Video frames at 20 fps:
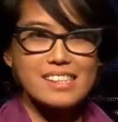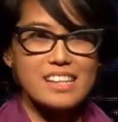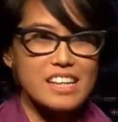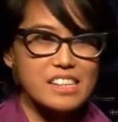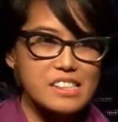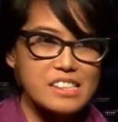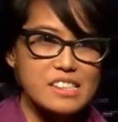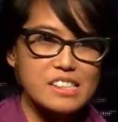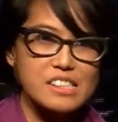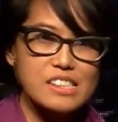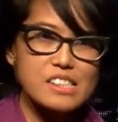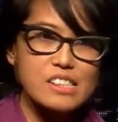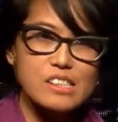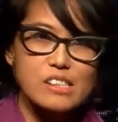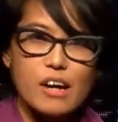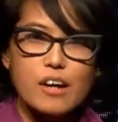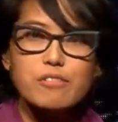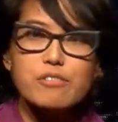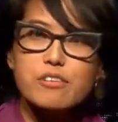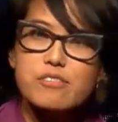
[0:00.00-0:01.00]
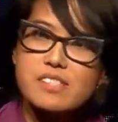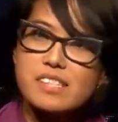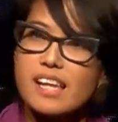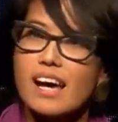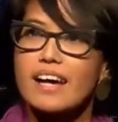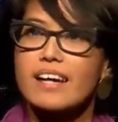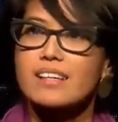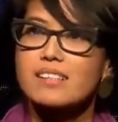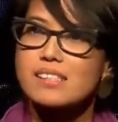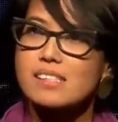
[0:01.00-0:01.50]
It's the stuff of
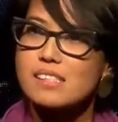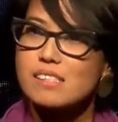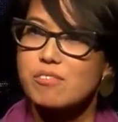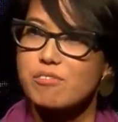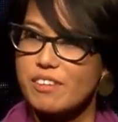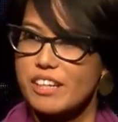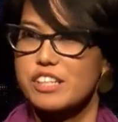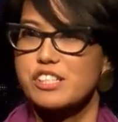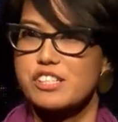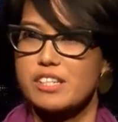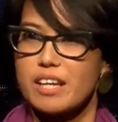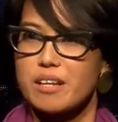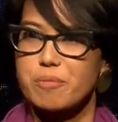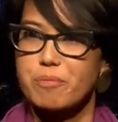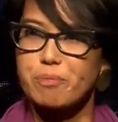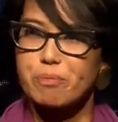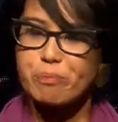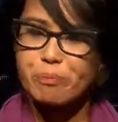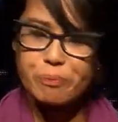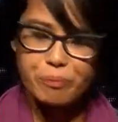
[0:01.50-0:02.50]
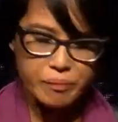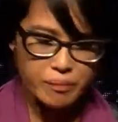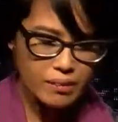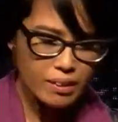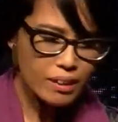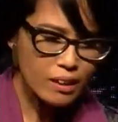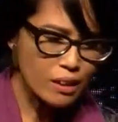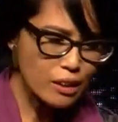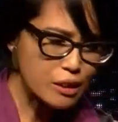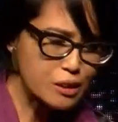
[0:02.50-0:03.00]
science fiction.
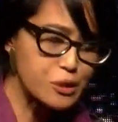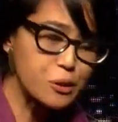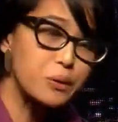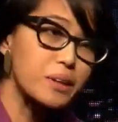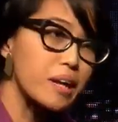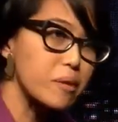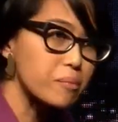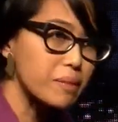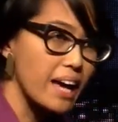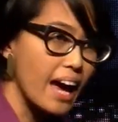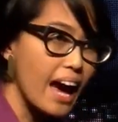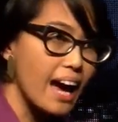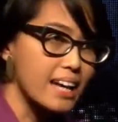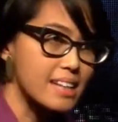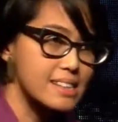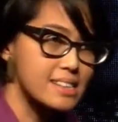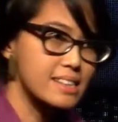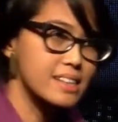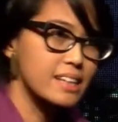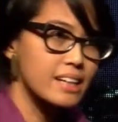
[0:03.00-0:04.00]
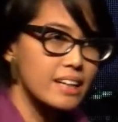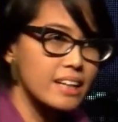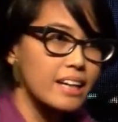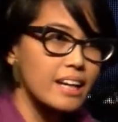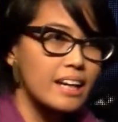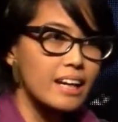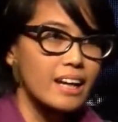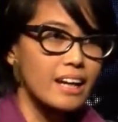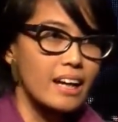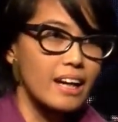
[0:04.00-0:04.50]
So let me ask,
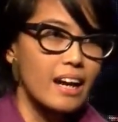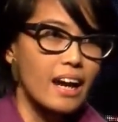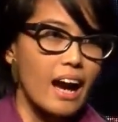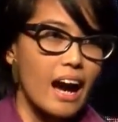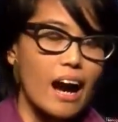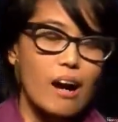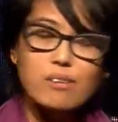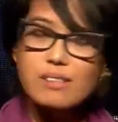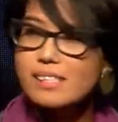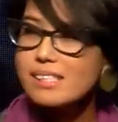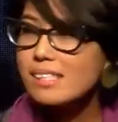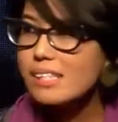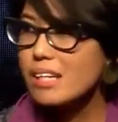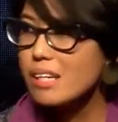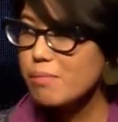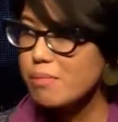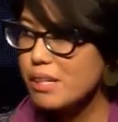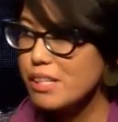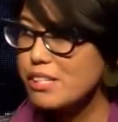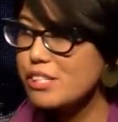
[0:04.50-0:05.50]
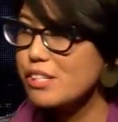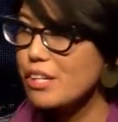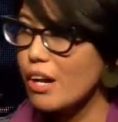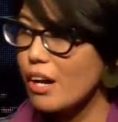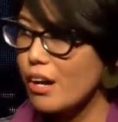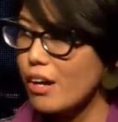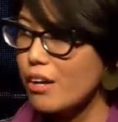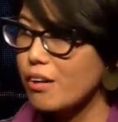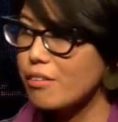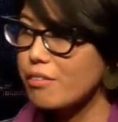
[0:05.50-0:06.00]
how does the image
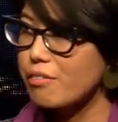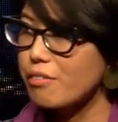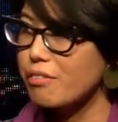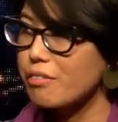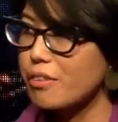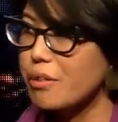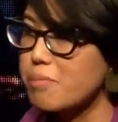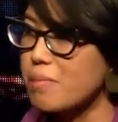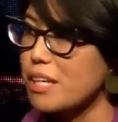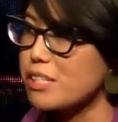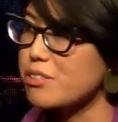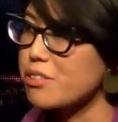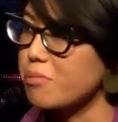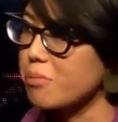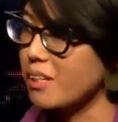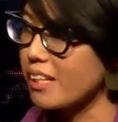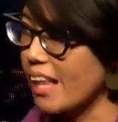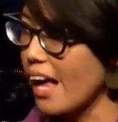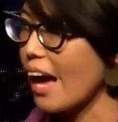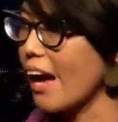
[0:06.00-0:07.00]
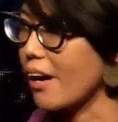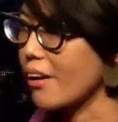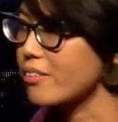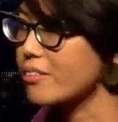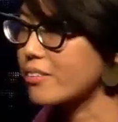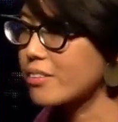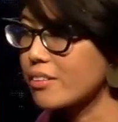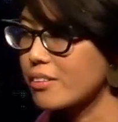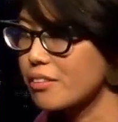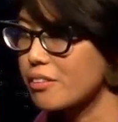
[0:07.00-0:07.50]
of the mushroom cloud,
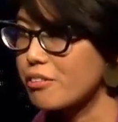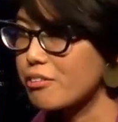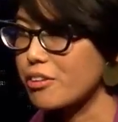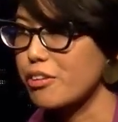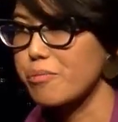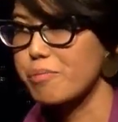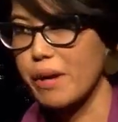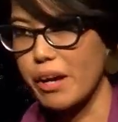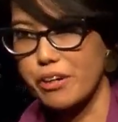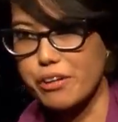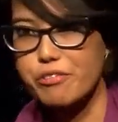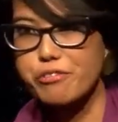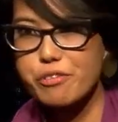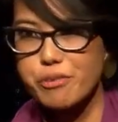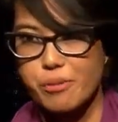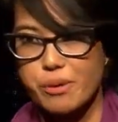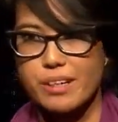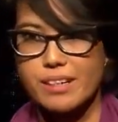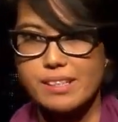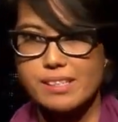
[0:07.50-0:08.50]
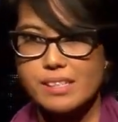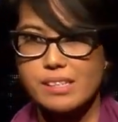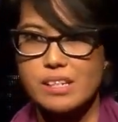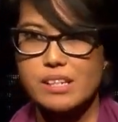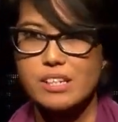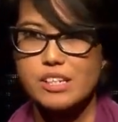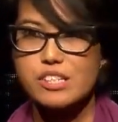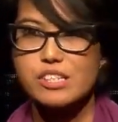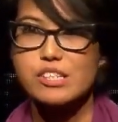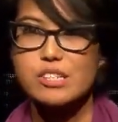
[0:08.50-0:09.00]
for better for worse,
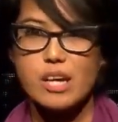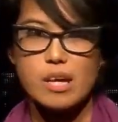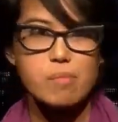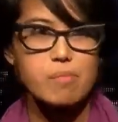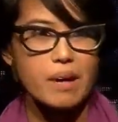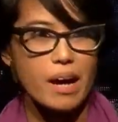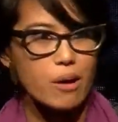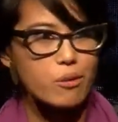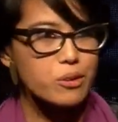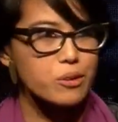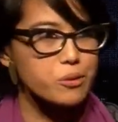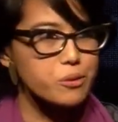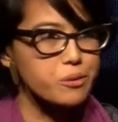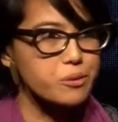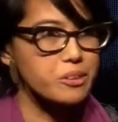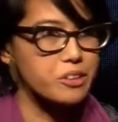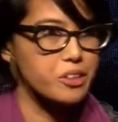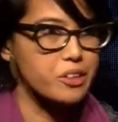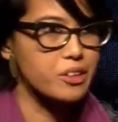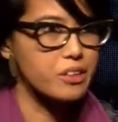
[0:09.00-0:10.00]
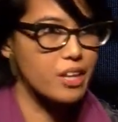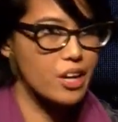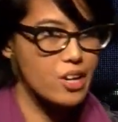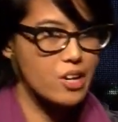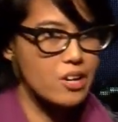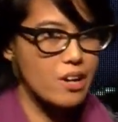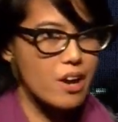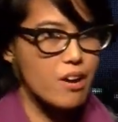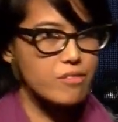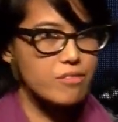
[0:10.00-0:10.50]
shape our nuclear
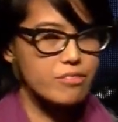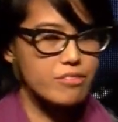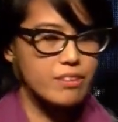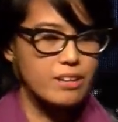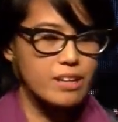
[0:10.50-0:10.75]
narrative?